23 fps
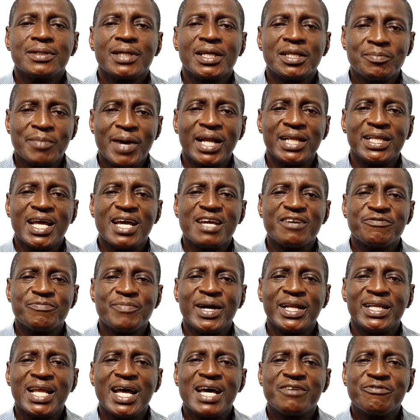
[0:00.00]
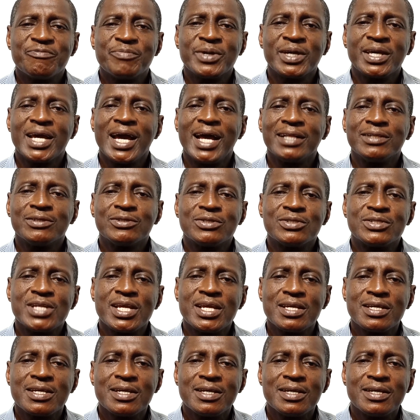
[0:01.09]
in my life. My life began to
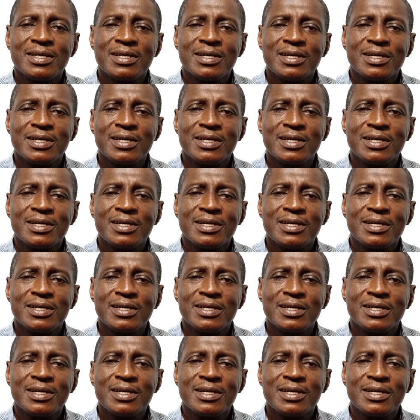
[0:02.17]
take